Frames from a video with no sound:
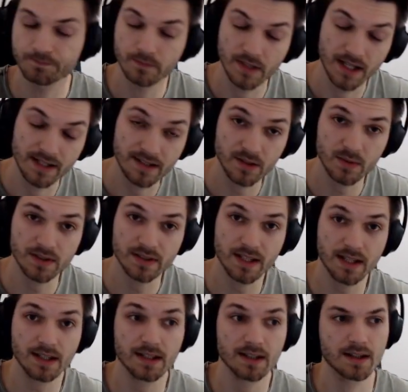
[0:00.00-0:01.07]
It's
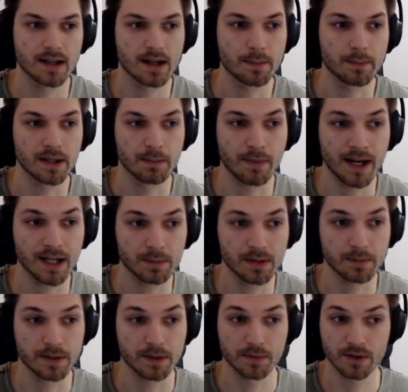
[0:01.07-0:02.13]
interesting, it might be a
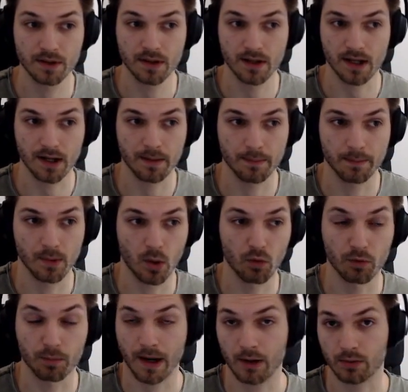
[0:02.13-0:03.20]
bit
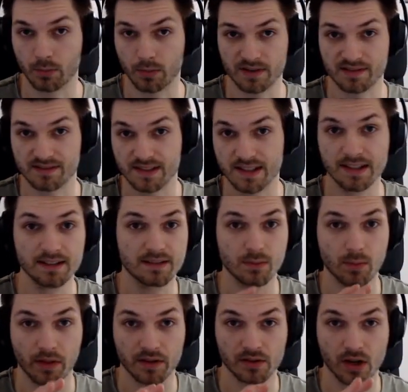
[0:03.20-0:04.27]
overpowered with these,
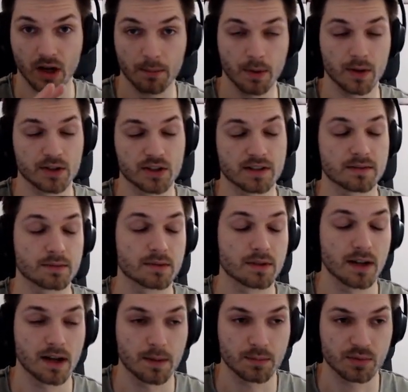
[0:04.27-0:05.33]
with this combo I just
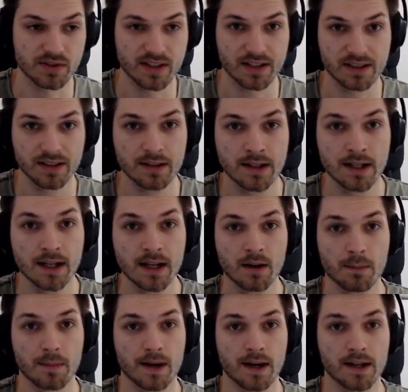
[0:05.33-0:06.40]
presented,
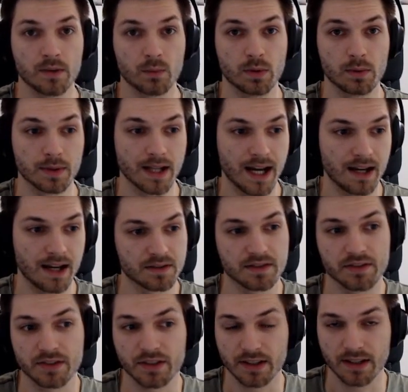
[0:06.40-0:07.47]
but we will have to
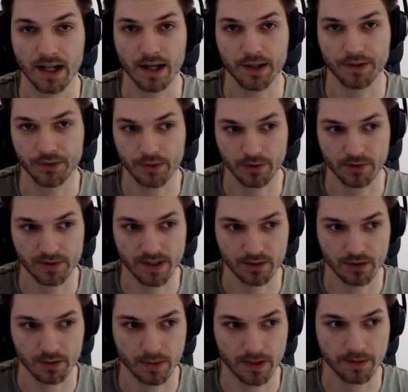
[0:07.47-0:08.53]
see how it turns out
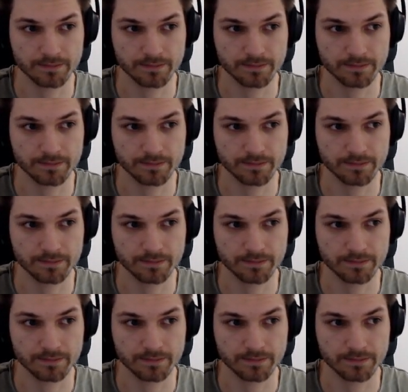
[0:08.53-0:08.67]
to be.